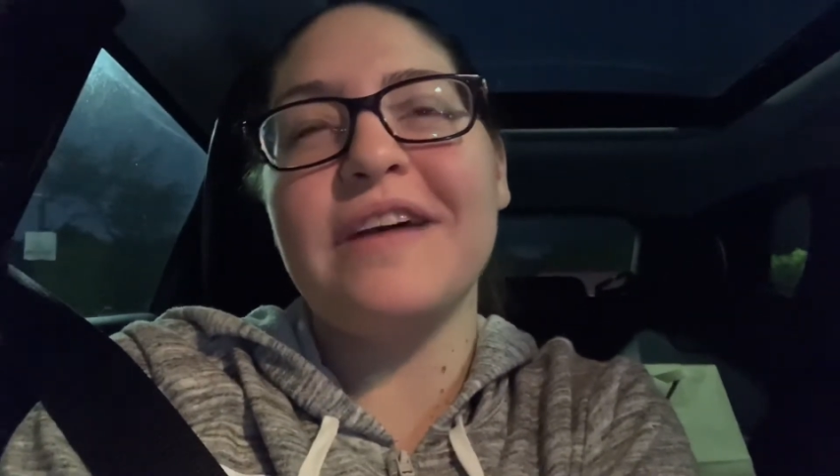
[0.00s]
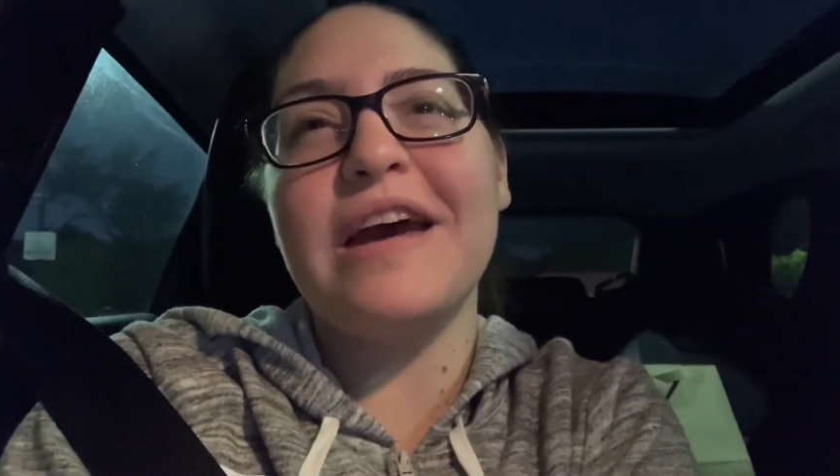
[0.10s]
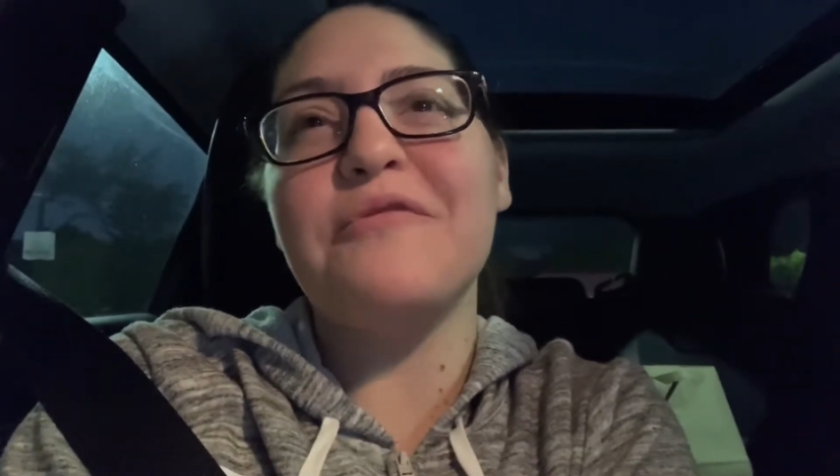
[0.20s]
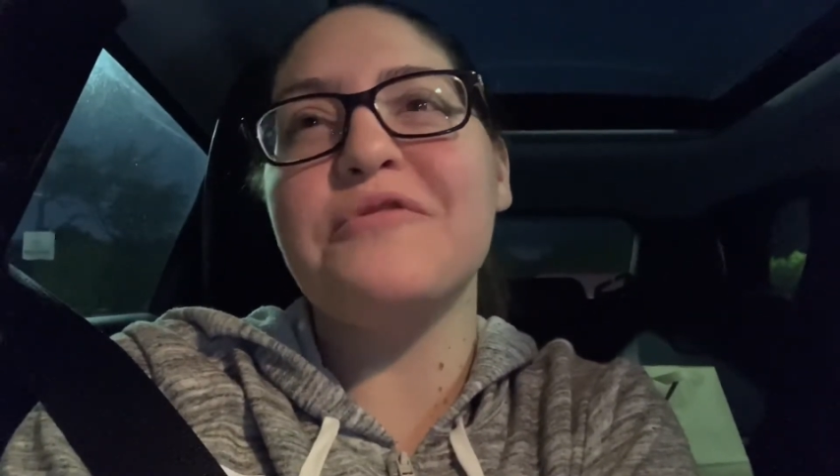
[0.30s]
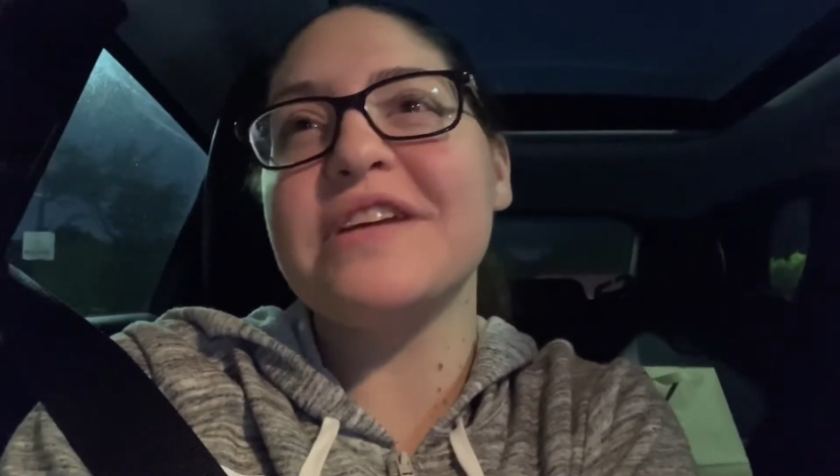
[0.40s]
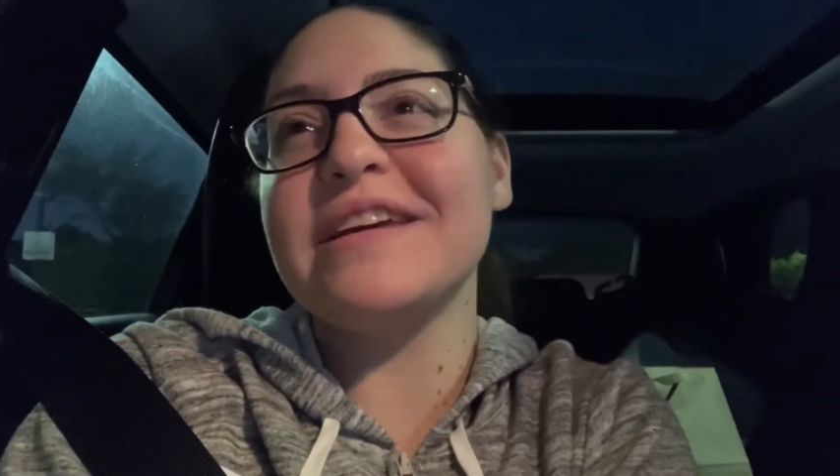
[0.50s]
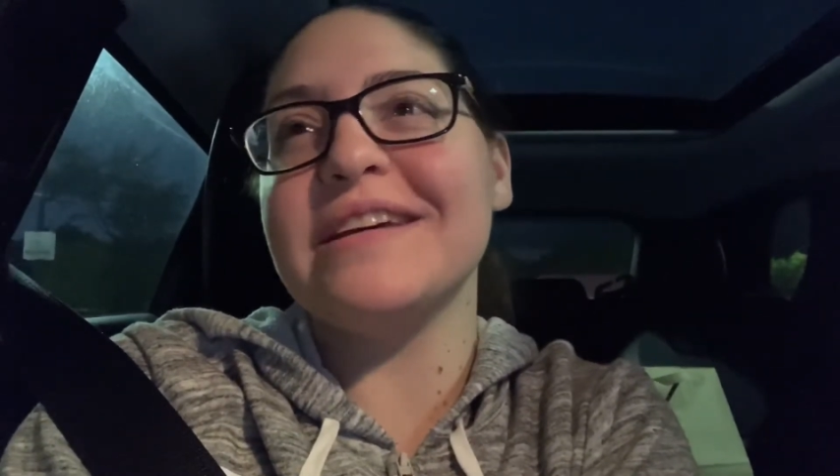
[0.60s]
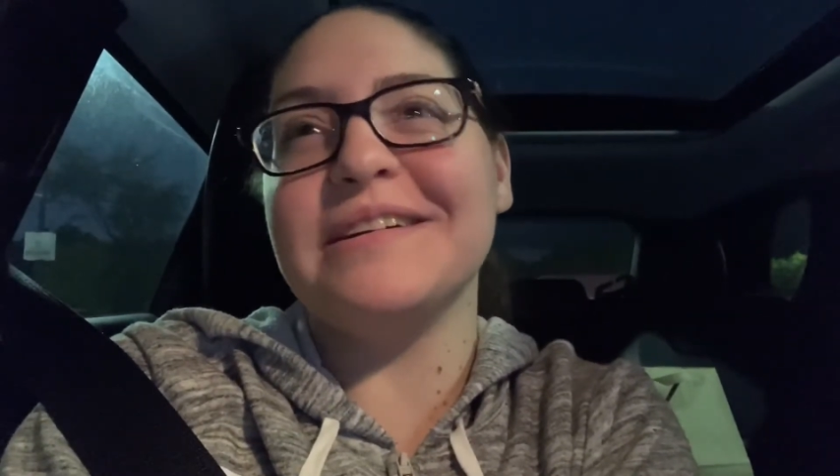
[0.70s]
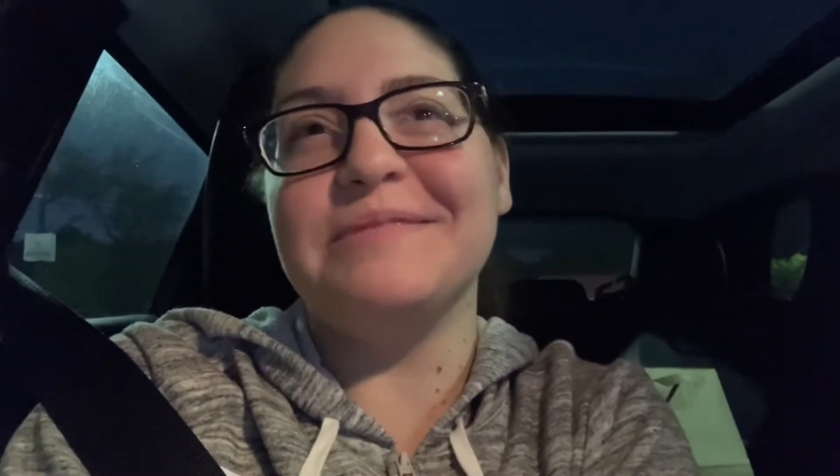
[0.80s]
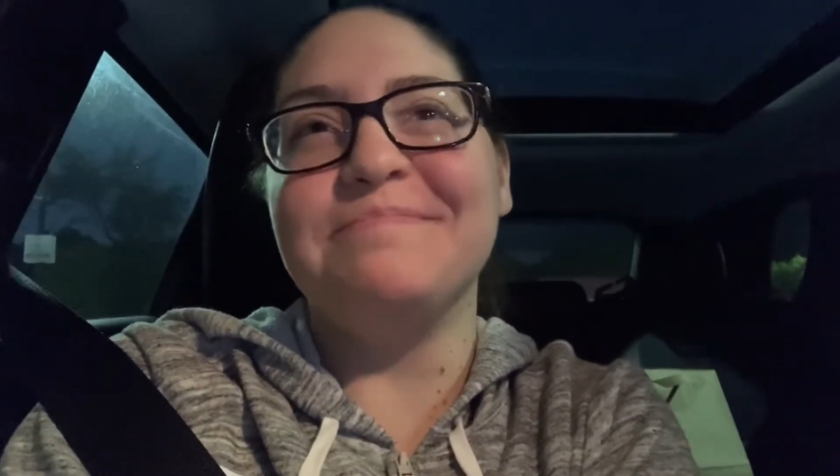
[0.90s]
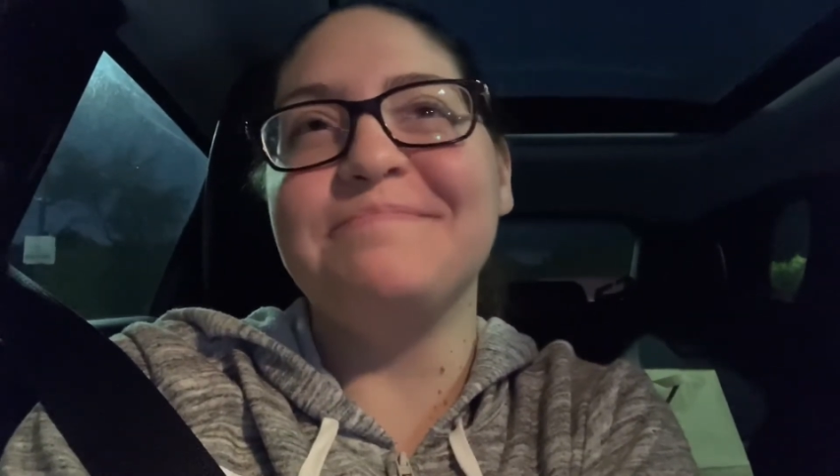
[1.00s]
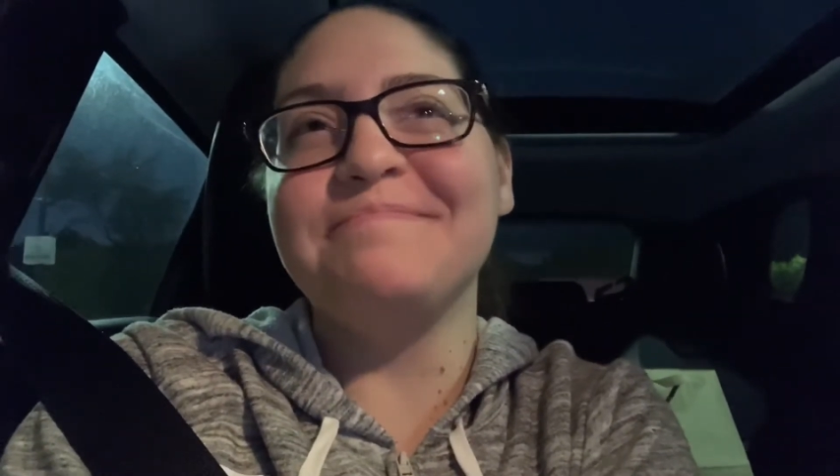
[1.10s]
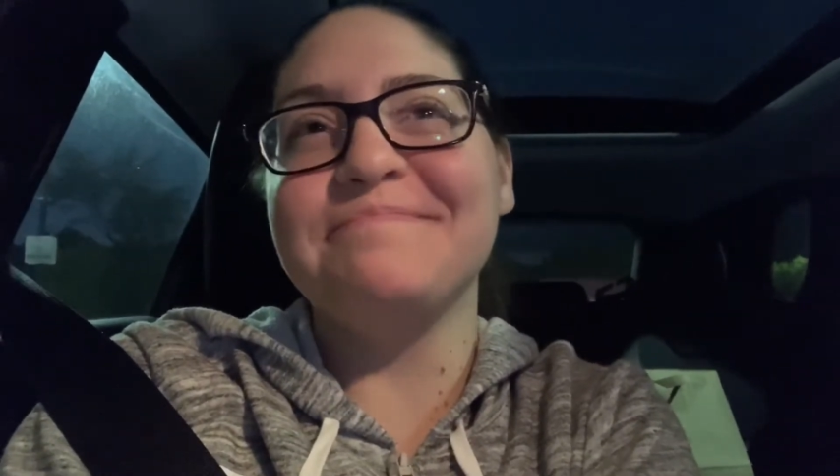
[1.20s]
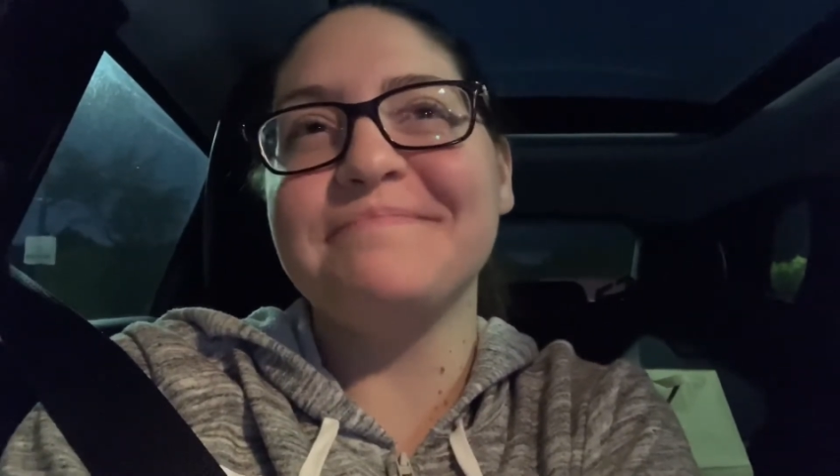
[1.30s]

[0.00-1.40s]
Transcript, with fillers: every um,